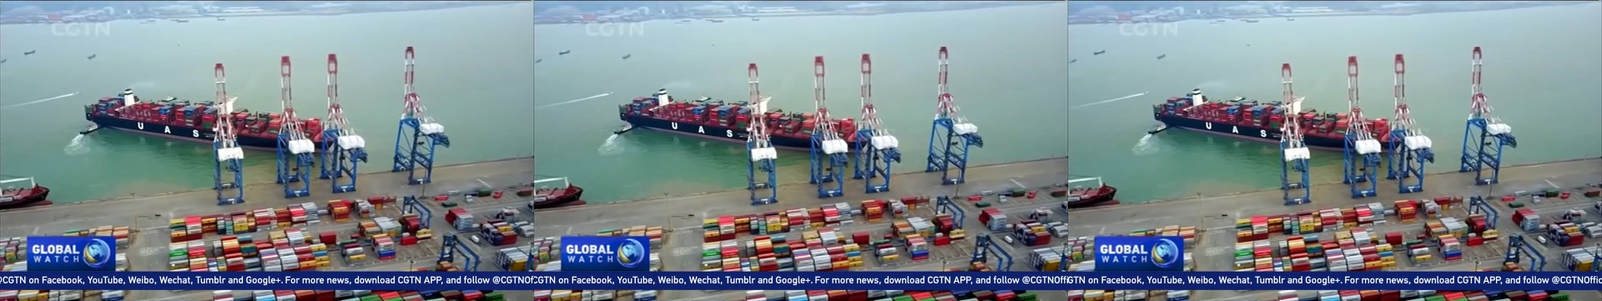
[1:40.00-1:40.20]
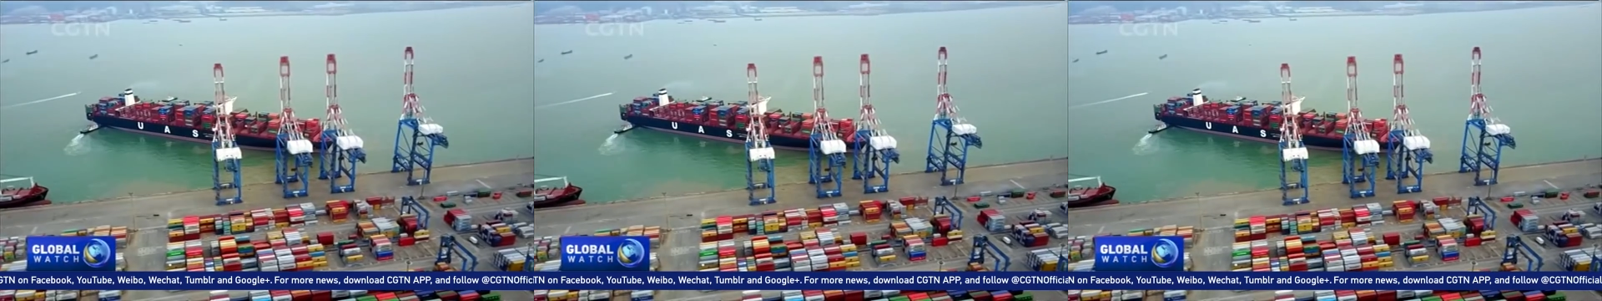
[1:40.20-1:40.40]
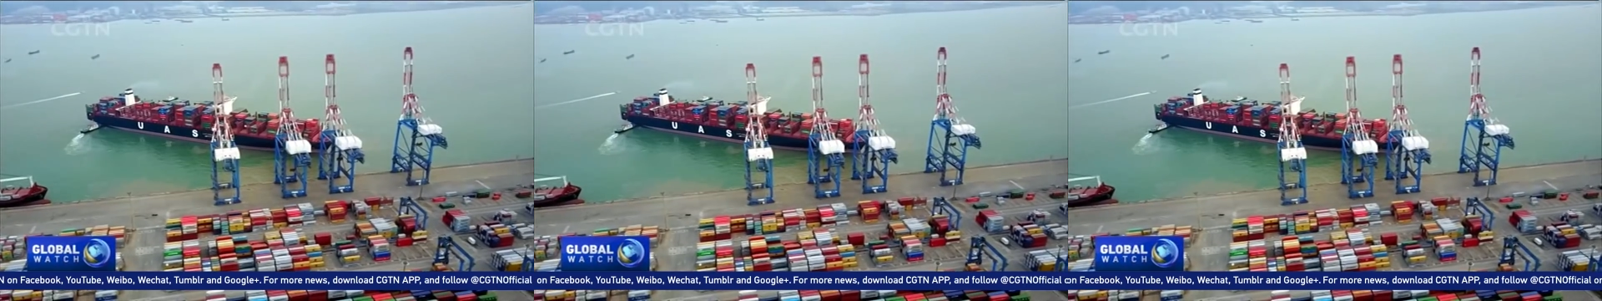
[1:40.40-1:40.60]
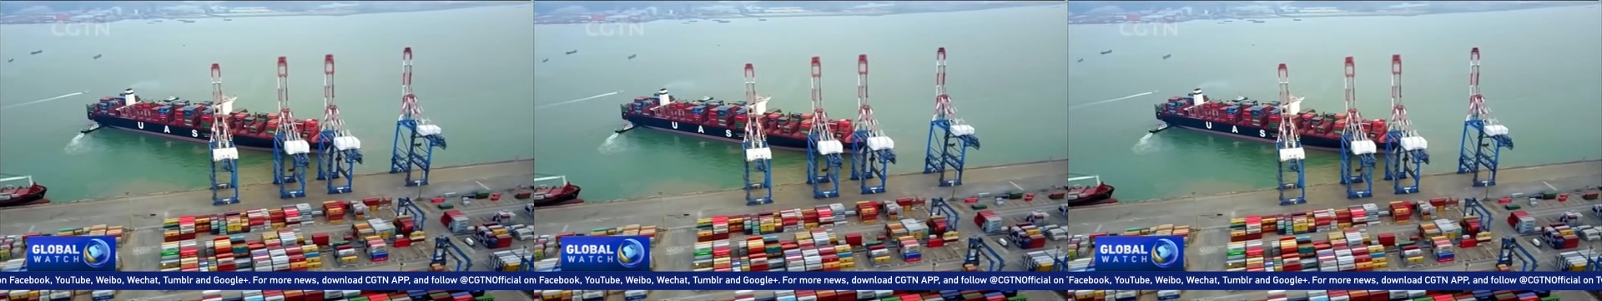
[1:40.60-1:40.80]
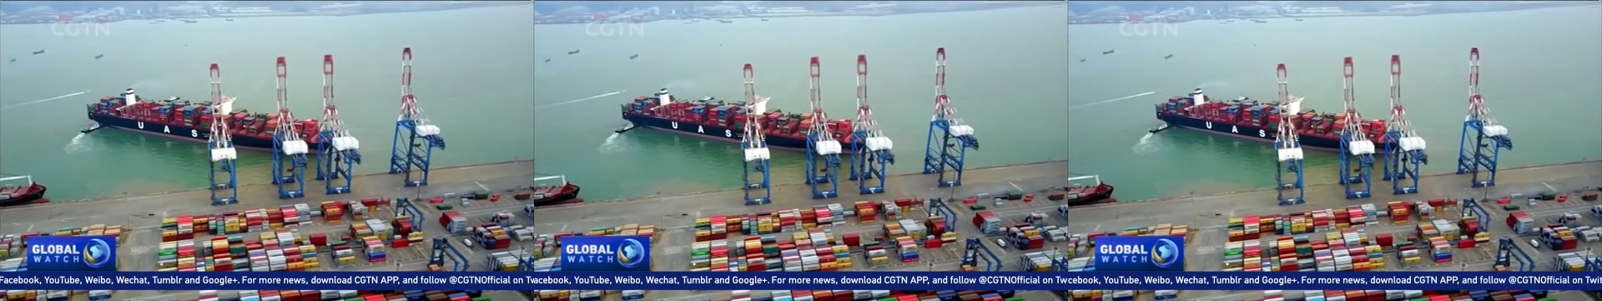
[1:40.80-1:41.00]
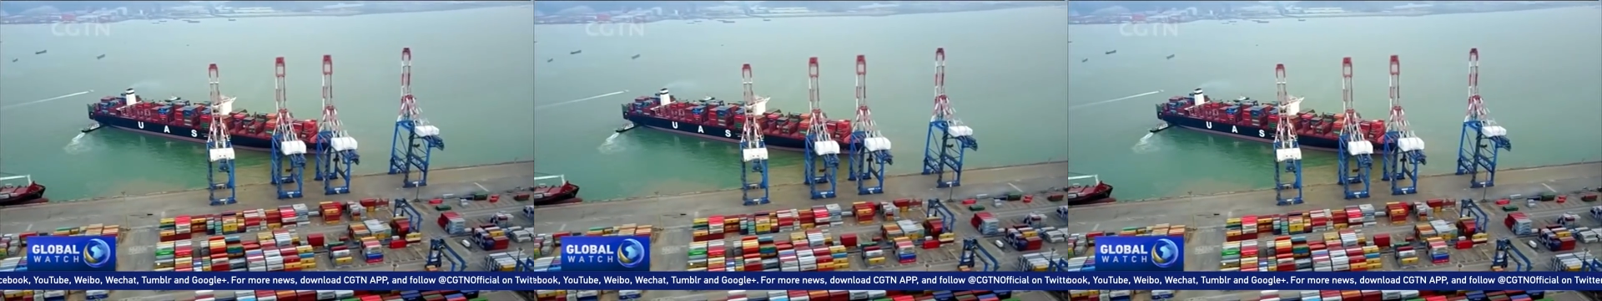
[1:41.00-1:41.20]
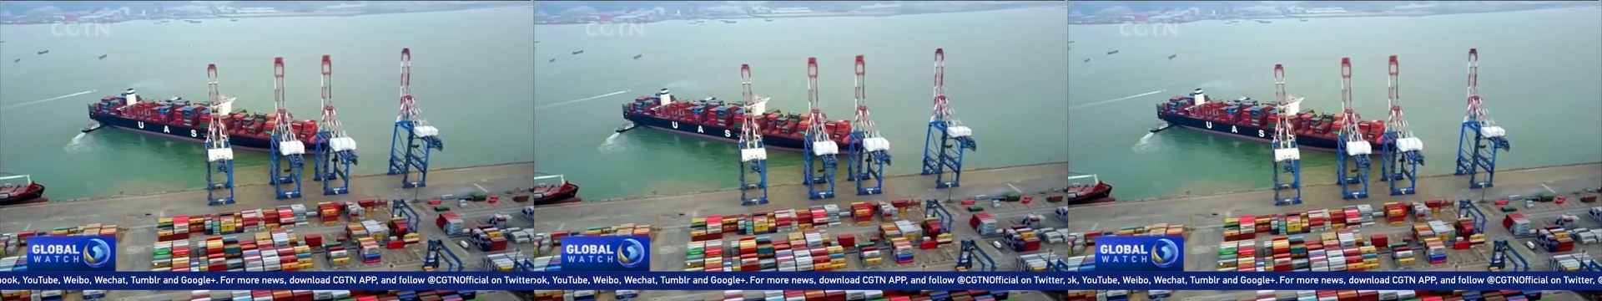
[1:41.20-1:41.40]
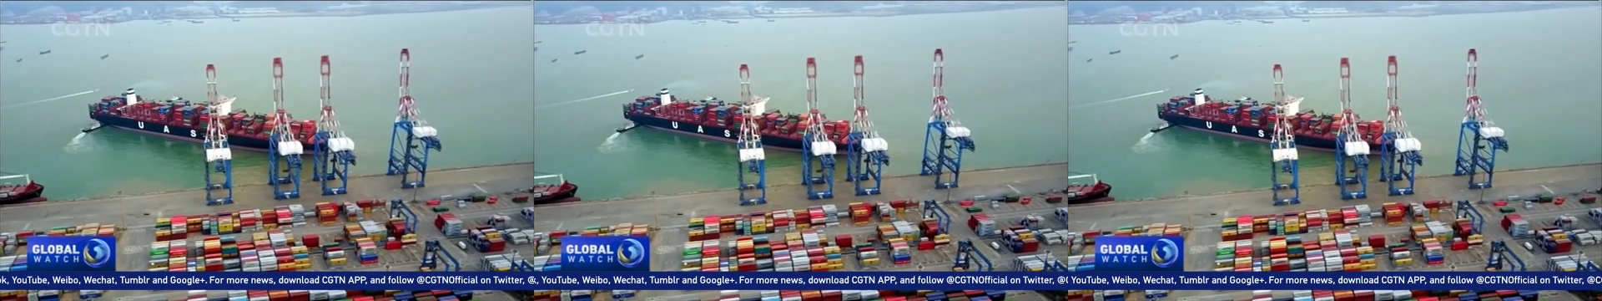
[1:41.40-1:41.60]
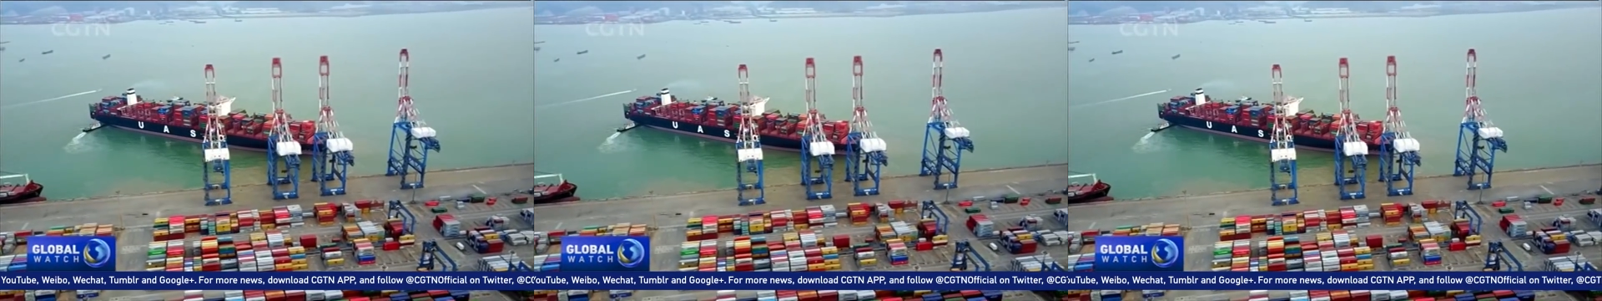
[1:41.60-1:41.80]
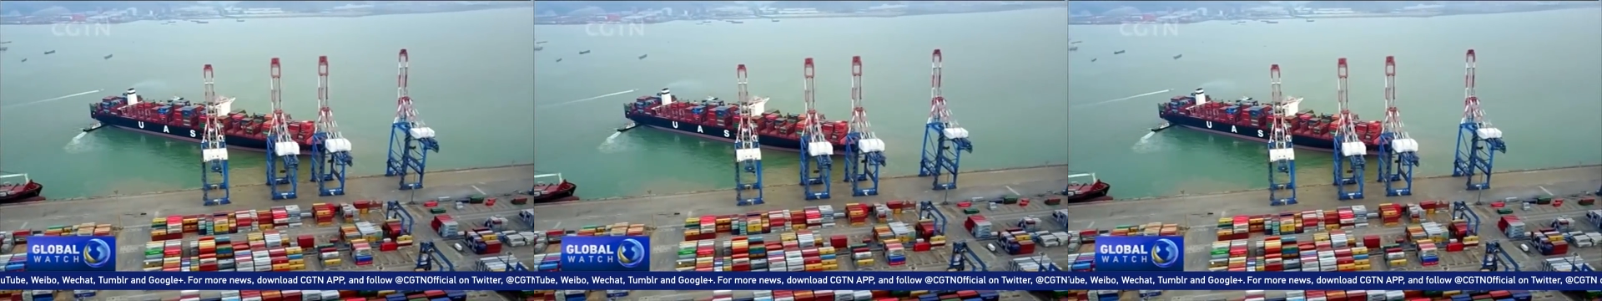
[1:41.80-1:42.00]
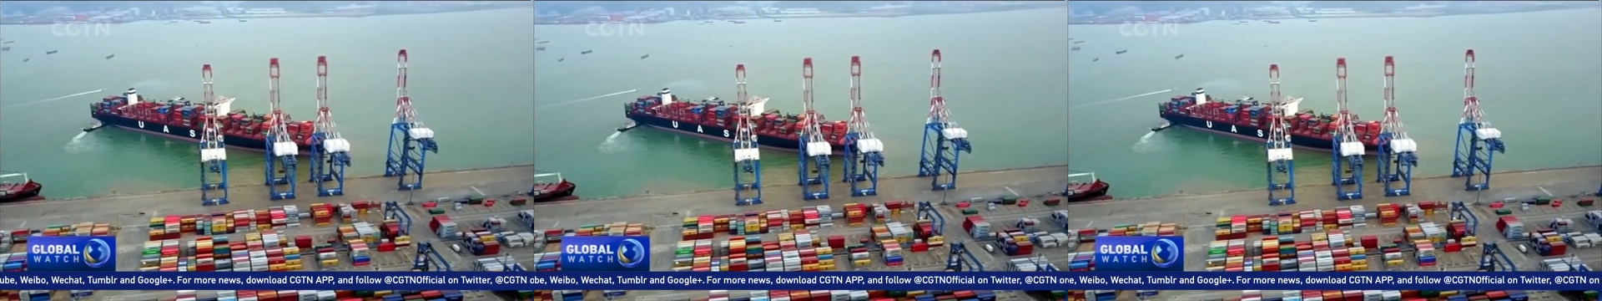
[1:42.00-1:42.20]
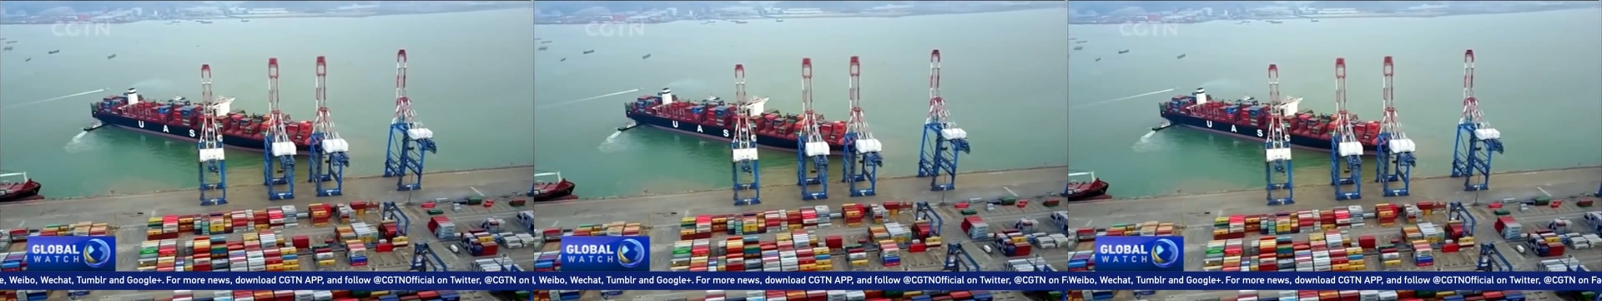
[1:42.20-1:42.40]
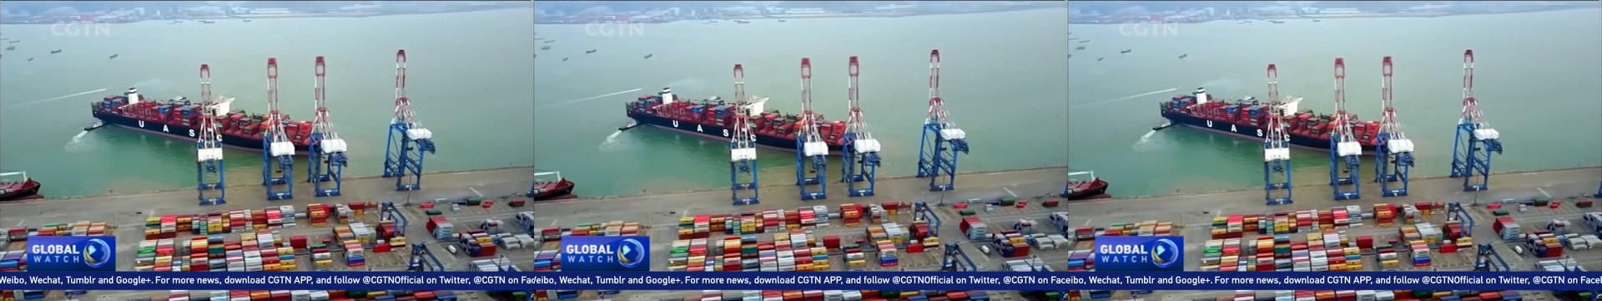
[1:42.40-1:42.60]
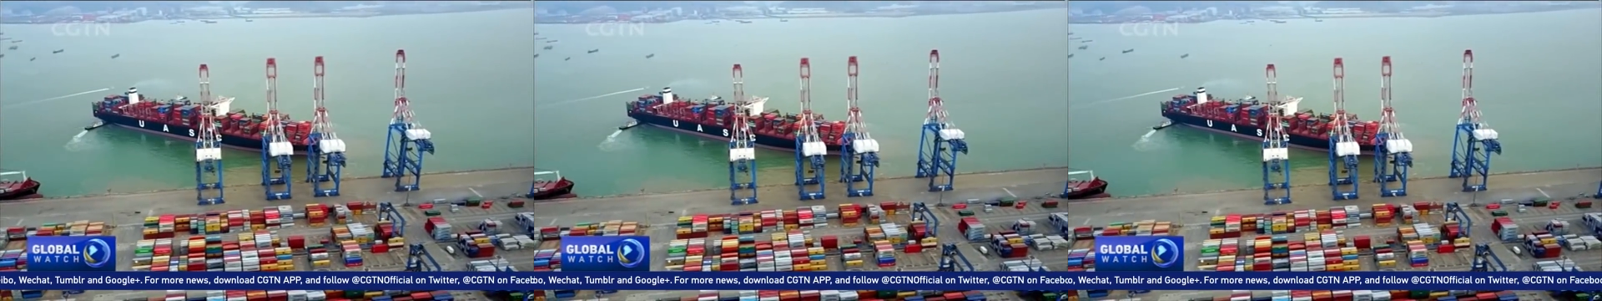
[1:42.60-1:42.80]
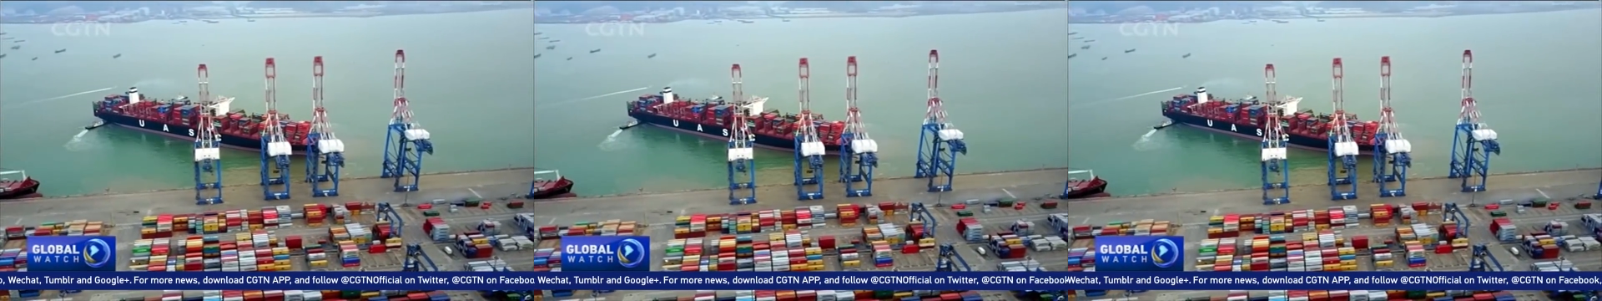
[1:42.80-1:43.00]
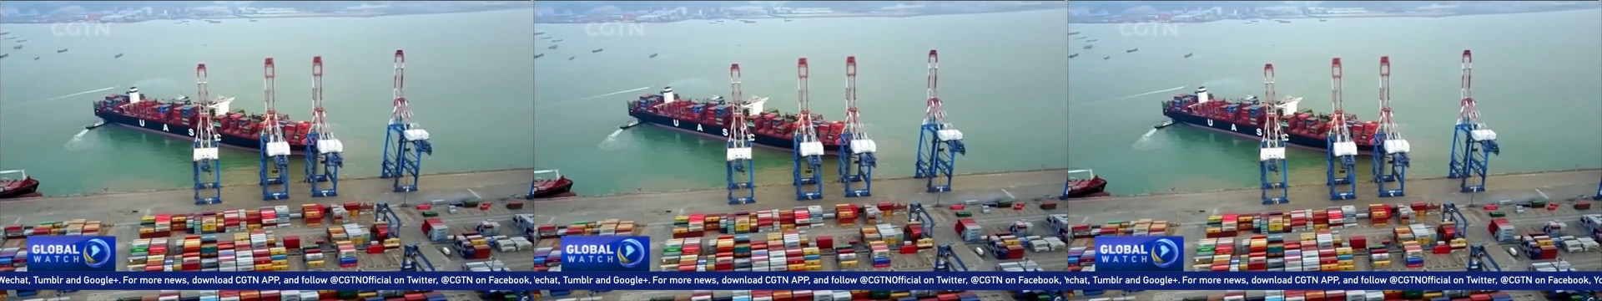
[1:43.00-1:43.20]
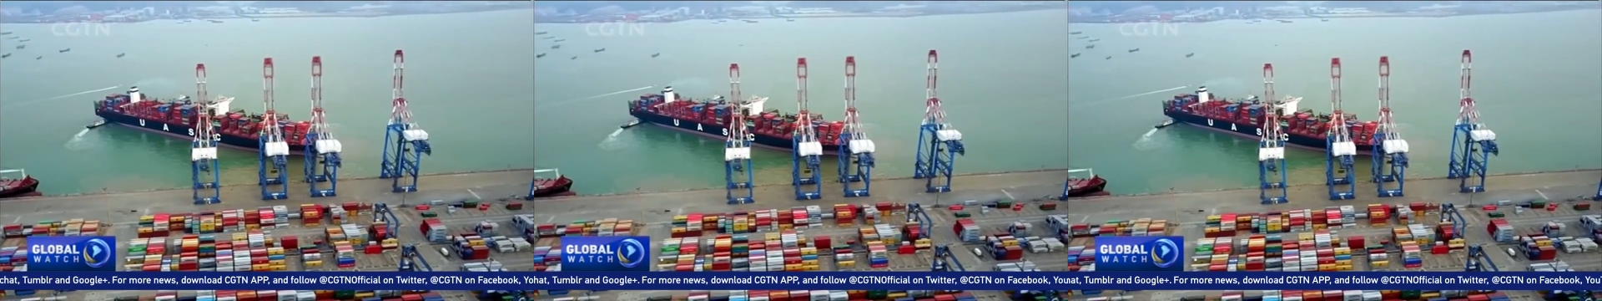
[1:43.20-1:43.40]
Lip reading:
No face is visible, so there are no lips to read.